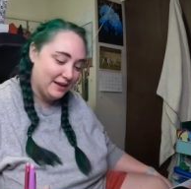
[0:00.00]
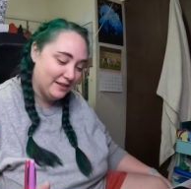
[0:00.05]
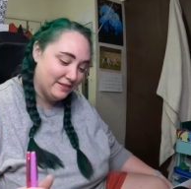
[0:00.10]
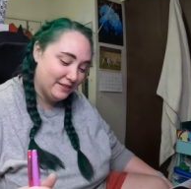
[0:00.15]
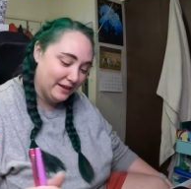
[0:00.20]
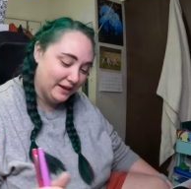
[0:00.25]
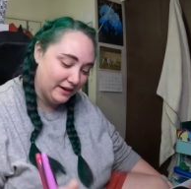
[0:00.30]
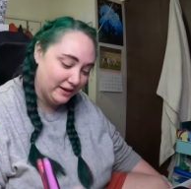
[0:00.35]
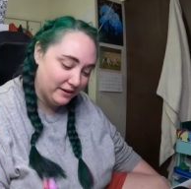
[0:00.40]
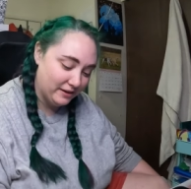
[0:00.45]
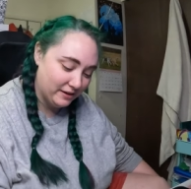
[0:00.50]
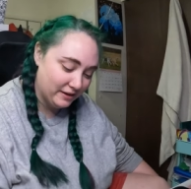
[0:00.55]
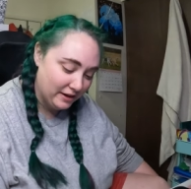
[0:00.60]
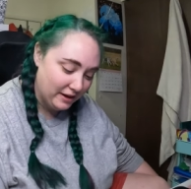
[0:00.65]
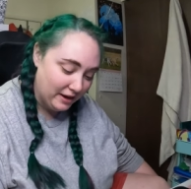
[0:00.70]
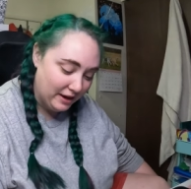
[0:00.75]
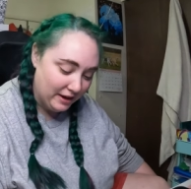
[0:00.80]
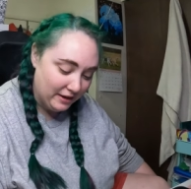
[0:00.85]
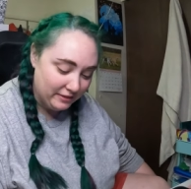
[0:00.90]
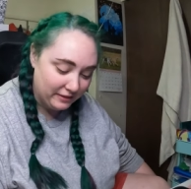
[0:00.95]
and then
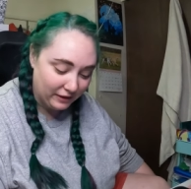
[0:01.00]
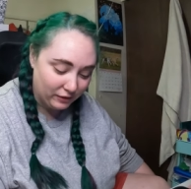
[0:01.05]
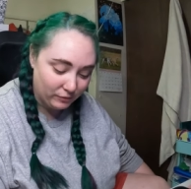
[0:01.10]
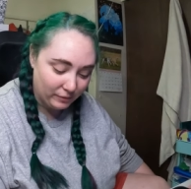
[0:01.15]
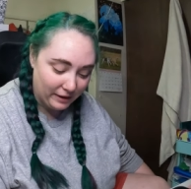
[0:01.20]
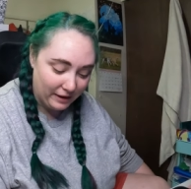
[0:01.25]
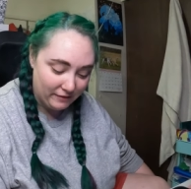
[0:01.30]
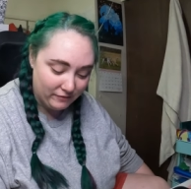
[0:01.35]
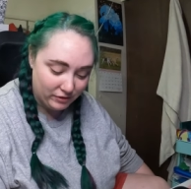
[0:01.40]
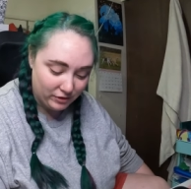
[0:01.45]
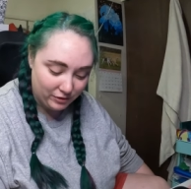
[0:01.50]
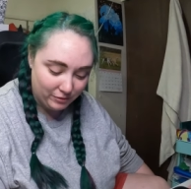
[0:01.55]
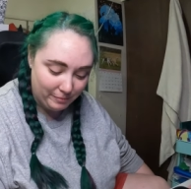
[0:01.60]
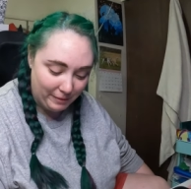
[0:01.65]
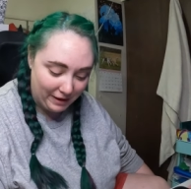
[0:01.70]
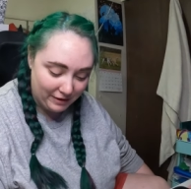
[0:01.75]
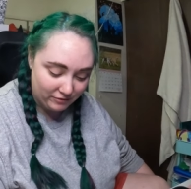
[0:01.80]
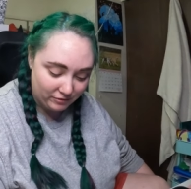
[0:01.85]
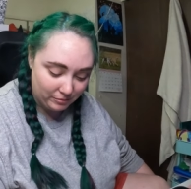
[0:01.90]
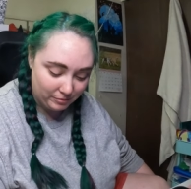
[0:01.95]
the other one I haven't heard
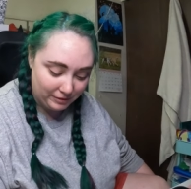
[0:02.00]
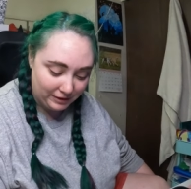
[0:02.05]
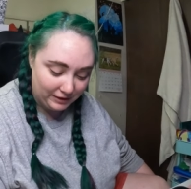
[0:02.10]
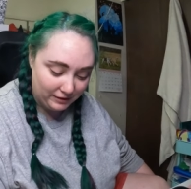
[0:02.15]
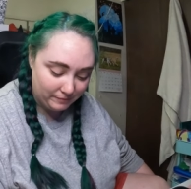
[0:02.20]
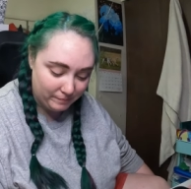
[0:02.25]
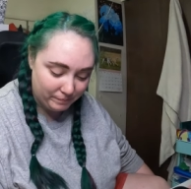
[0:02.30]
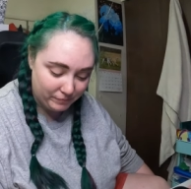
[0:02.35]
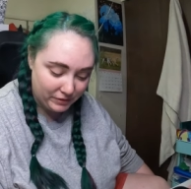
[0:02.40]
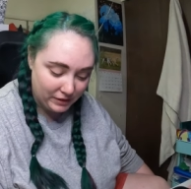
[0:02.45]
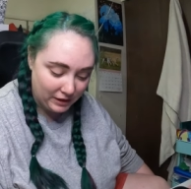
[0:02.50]
back from yet.